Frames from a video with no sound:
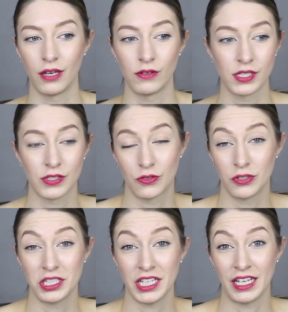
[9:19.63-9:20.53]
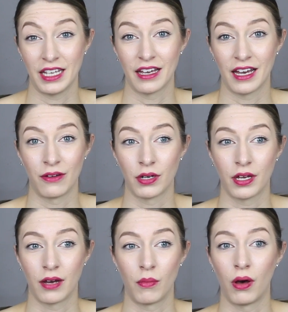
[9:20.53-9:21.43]
it was excruciating. I would
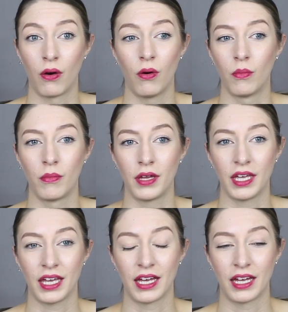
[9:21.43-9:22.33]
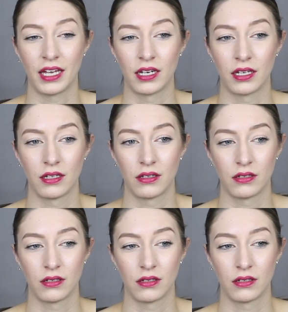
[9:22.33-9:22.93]
come home and